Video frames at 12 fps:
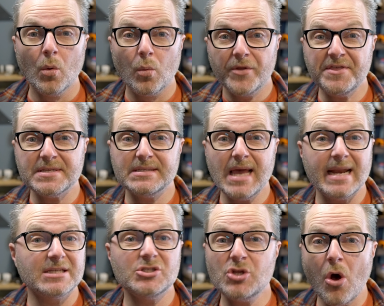With this said,
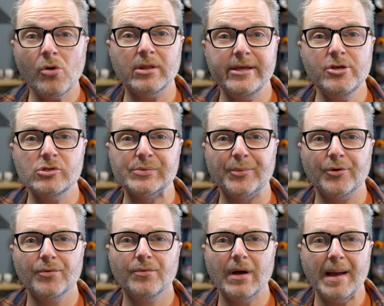it's totally
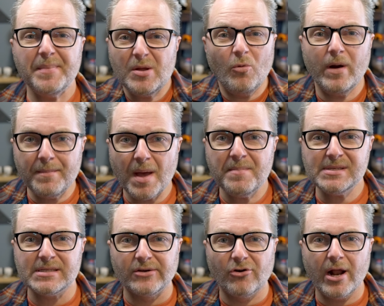usable. I mean, what am I
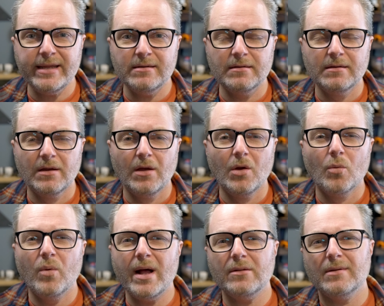missing, right?
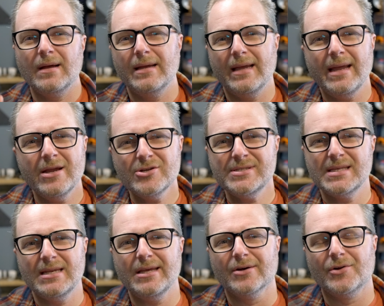Well, here's the
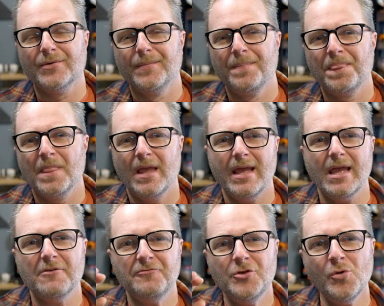deal.
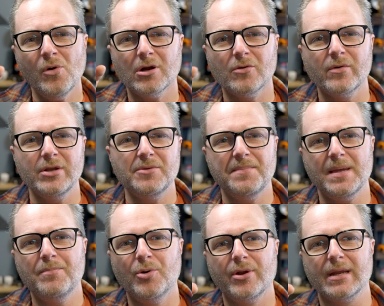If you are going to be
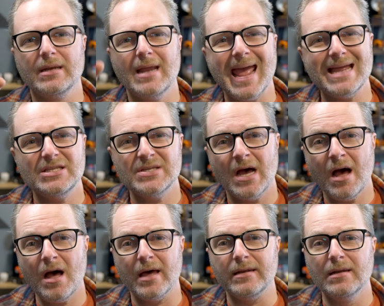putting a
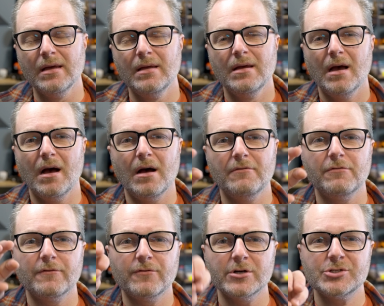ton of
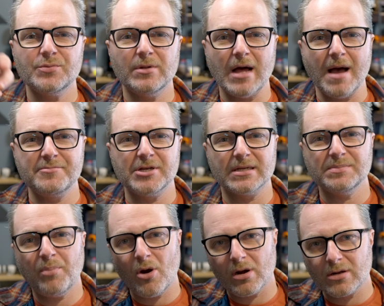virtual objects,
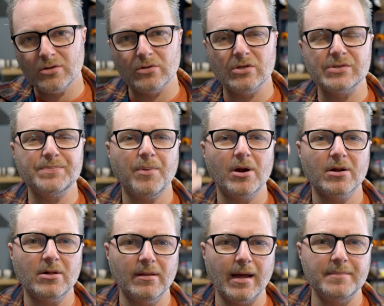
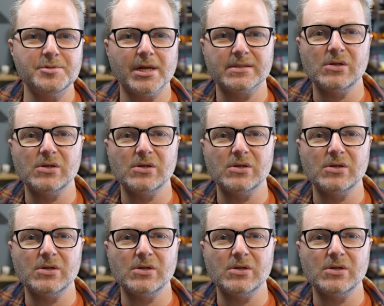particle objects